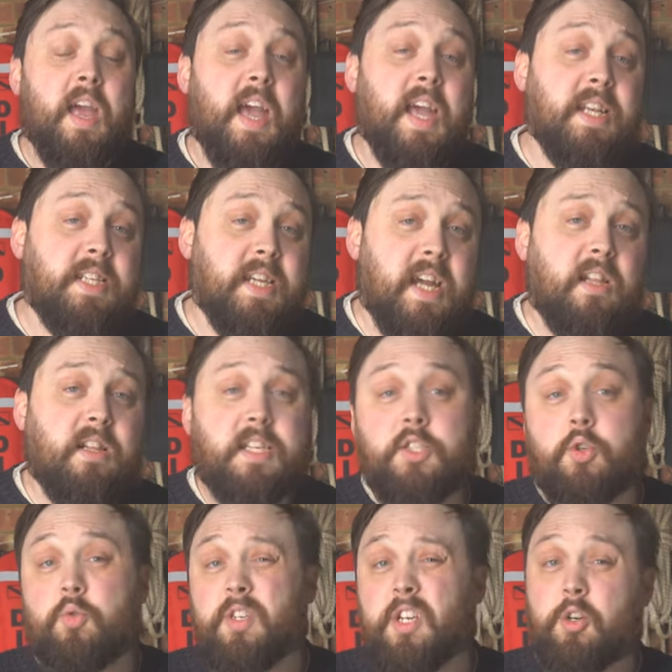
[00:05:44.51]
NDL is
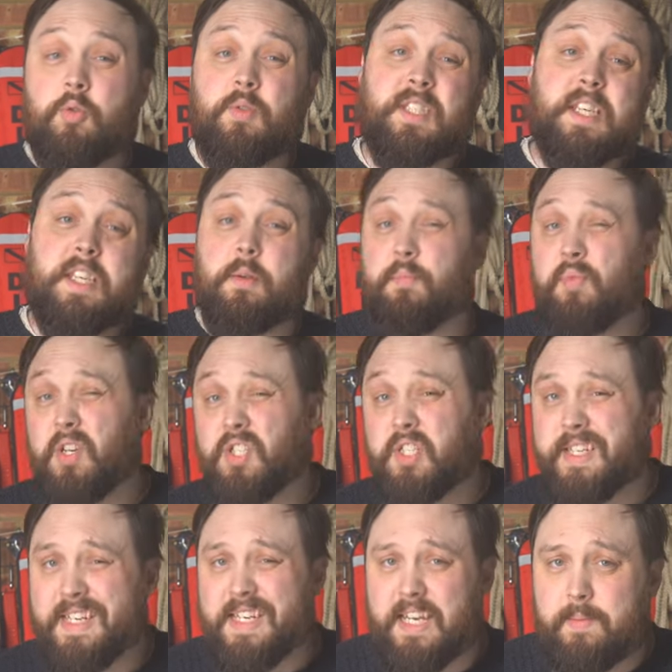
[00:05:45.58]
your no
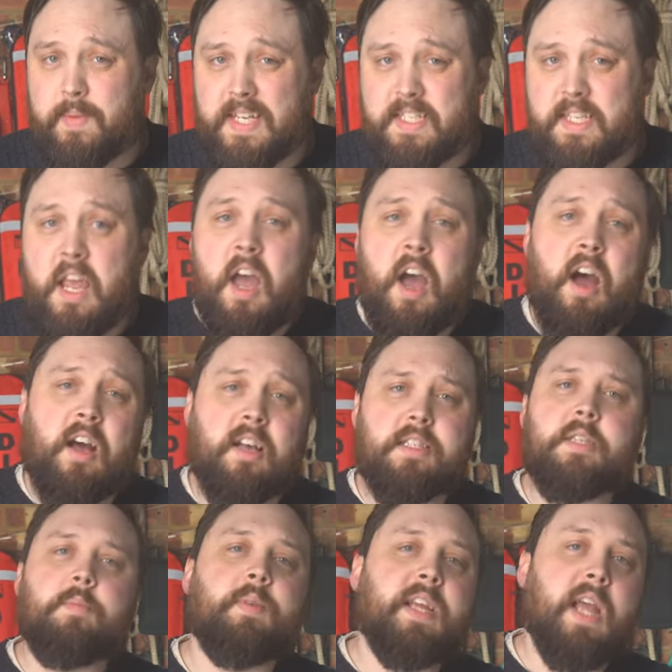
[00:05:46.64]
decompression limit,
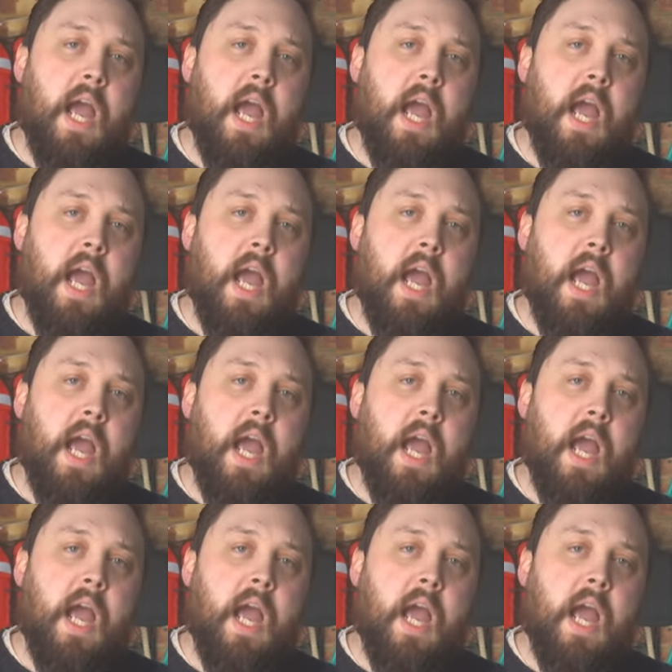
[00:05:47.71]
simply